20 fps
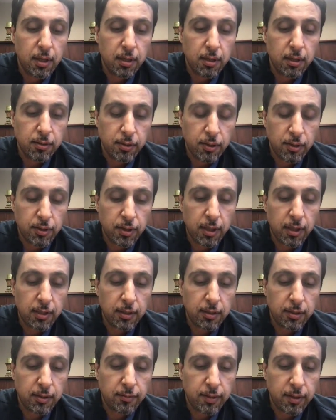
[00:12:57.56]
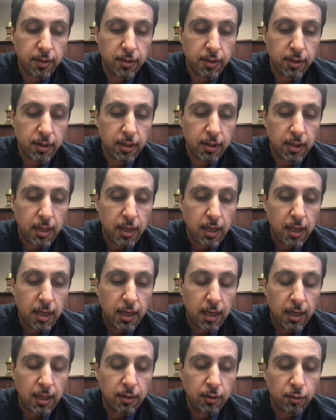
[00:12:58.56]
surgical intervention.
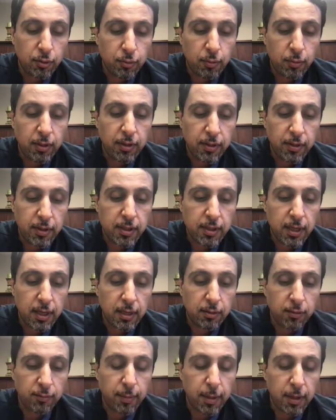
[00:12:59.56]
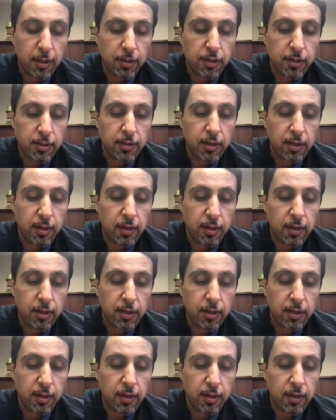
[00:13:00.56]
And usually these kind of patients,